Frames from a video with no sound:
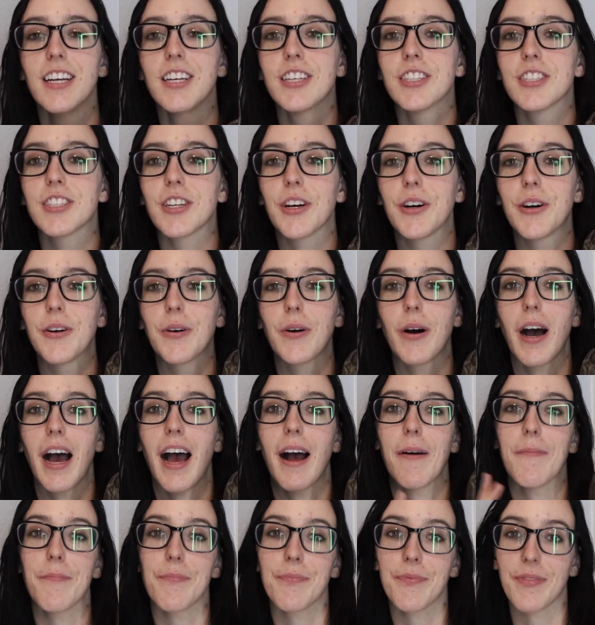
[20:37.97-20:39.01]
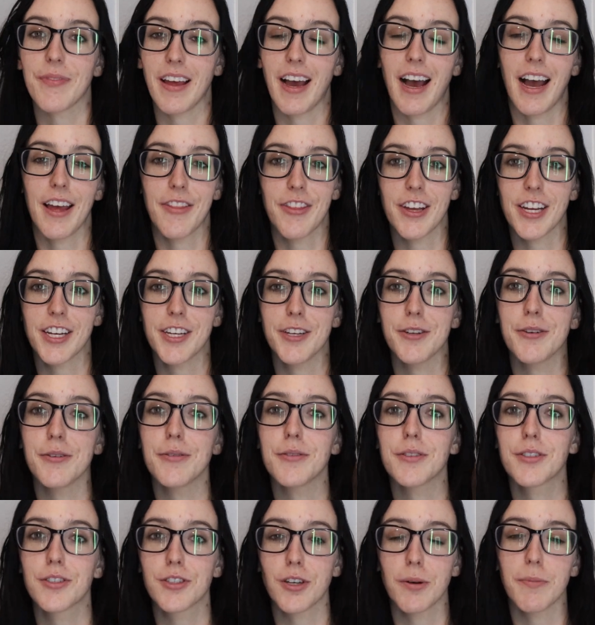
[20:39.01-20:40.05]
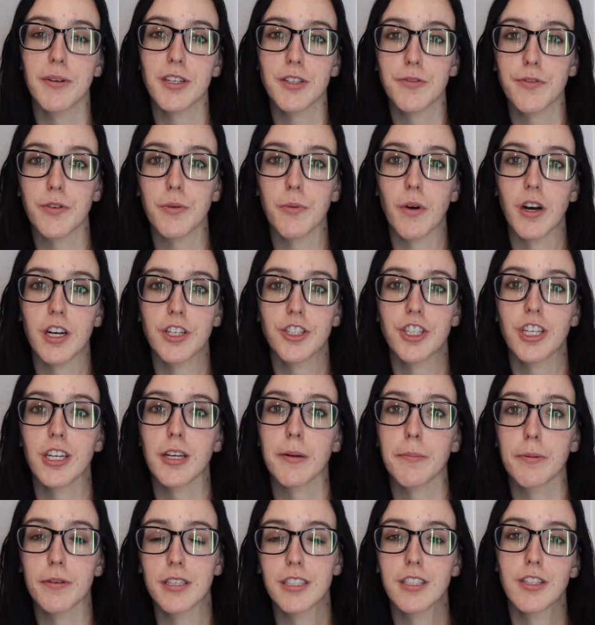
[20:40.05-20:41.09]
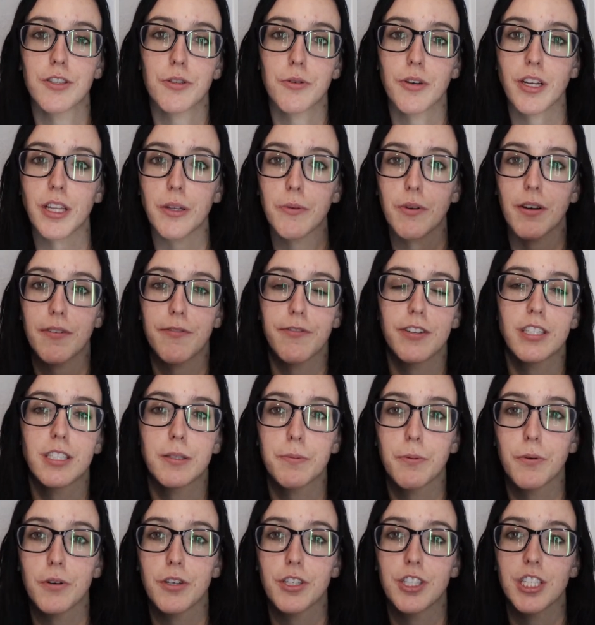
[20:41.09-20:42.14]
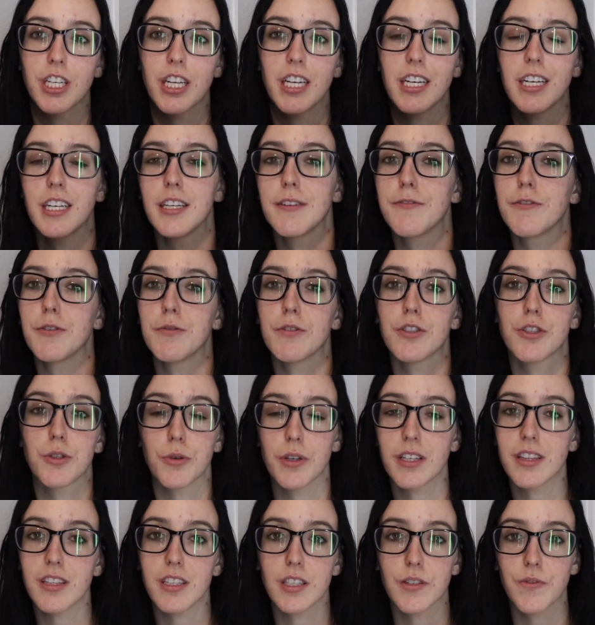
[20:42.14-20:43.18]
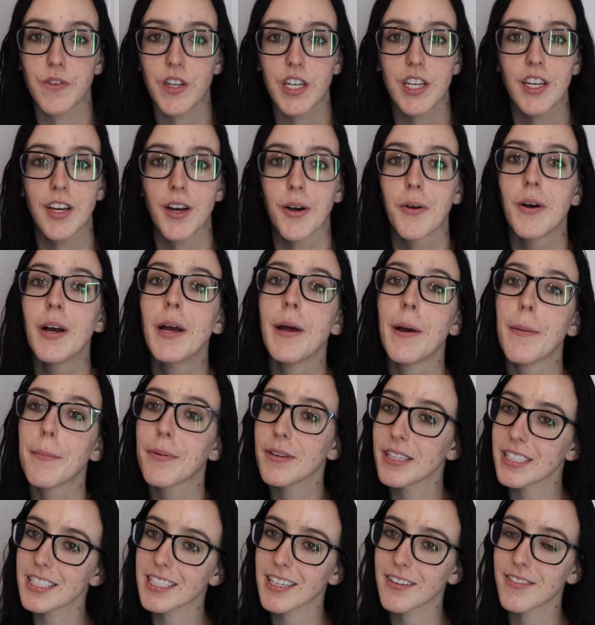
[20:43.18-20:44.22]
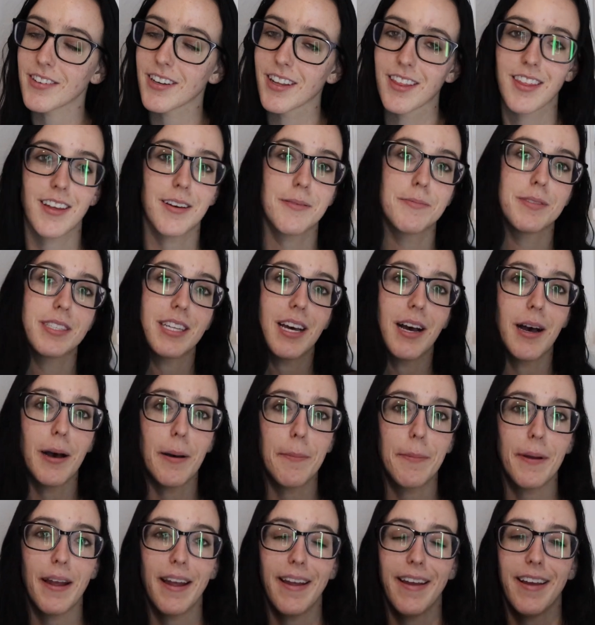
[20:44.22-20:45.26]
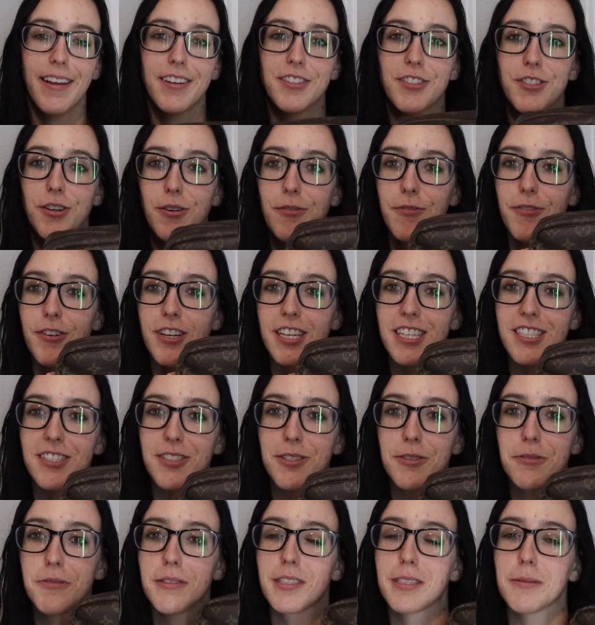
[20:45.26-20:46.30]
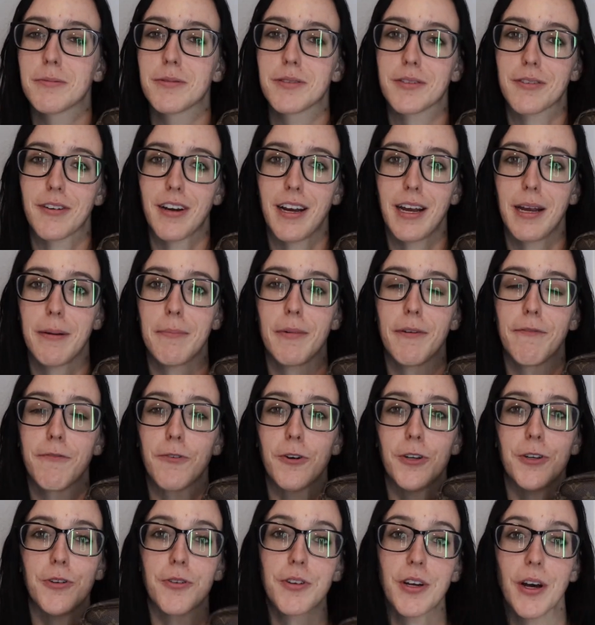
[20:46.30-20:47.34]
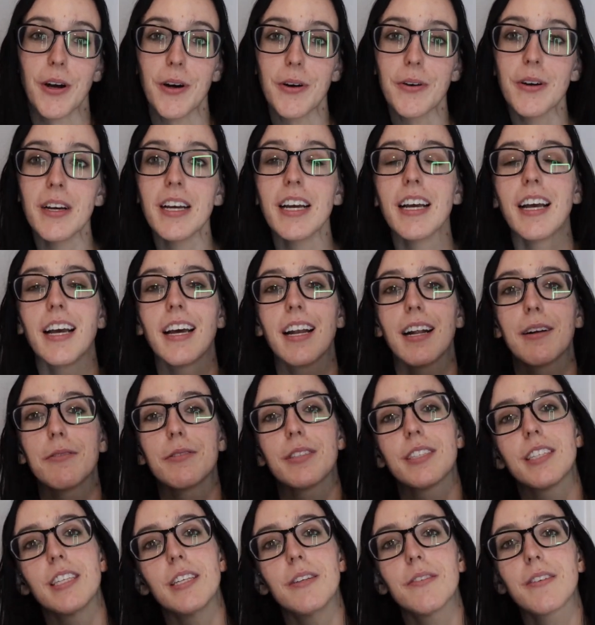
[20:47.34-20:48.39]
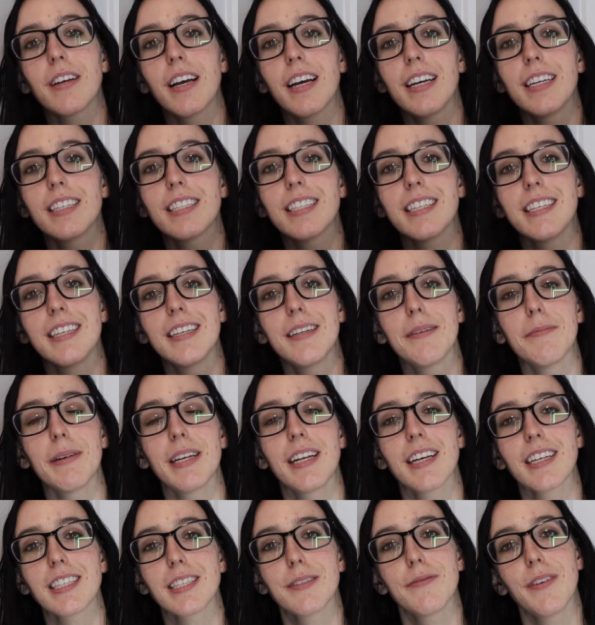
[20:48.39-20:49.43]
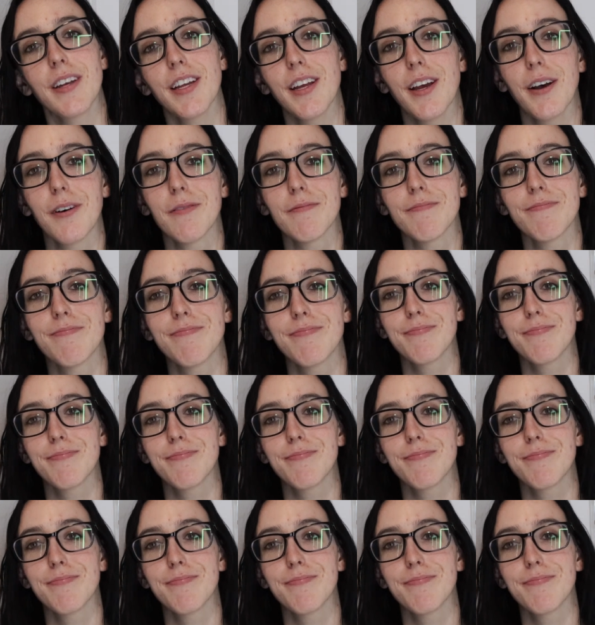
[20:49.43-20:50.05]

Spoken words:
So I thank you so much for watching. Please enjoy the what fits portion, and if you enjoyed this video, please give it a thumbs up, and don't forget to subscribe before you go, and I will see you guys in my next video.